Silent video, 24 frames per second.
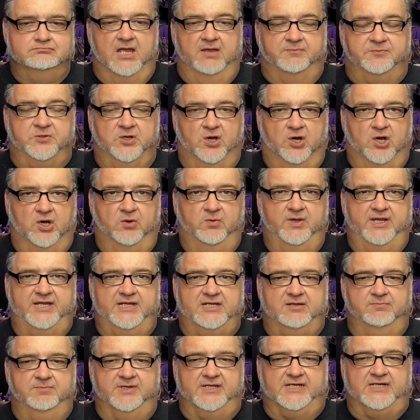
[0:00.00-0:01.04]
If you're already
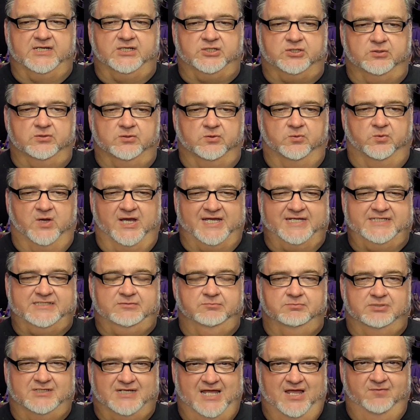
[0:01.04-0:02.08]
committed to the
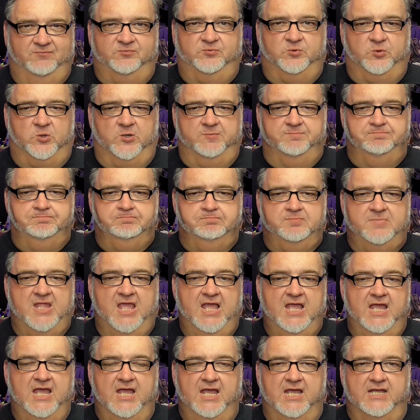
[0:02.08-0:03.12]
Ryzen platform,
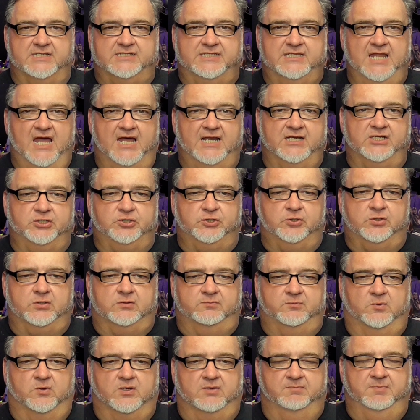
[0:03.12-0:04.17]
it's not a
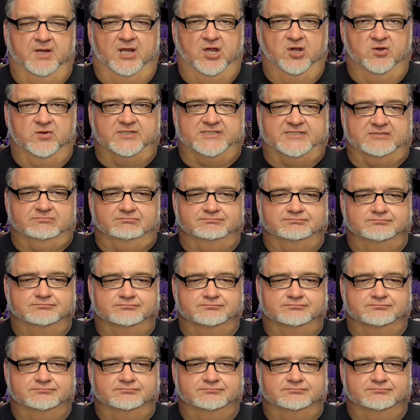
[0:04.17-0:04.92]
useful comparison.